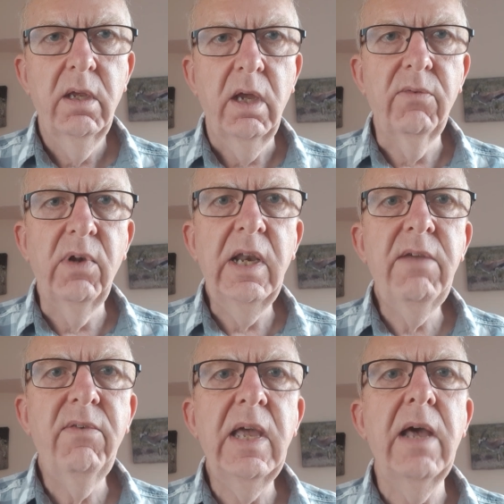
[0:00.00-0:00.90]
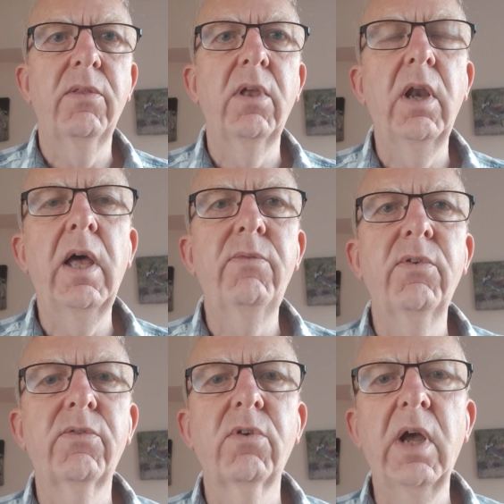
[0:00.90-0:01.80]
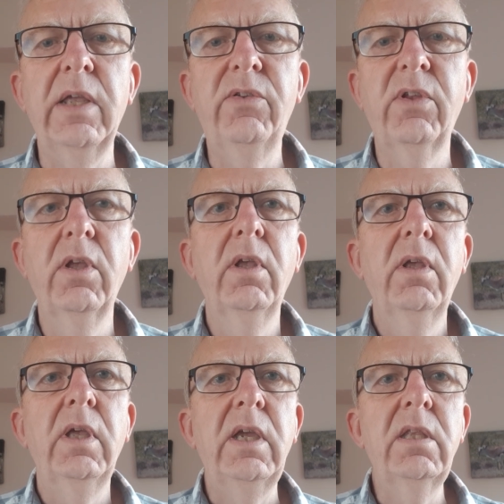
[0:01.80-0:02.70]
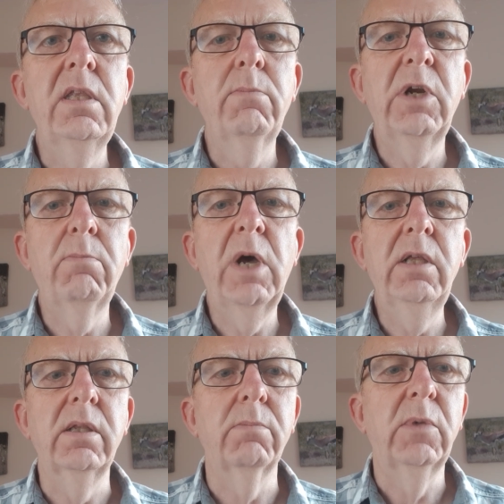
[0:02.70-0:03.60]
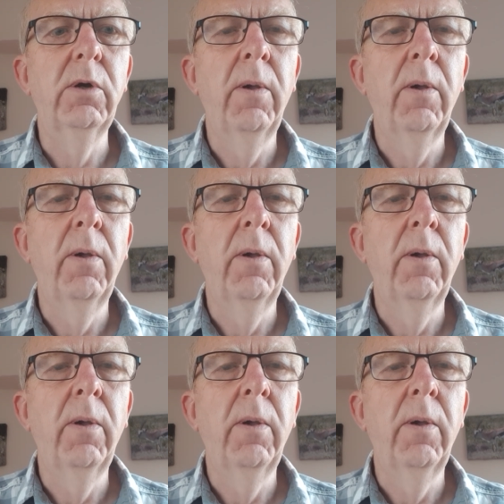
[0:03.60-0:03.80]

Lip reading: of living out the life of Christ in them and among them.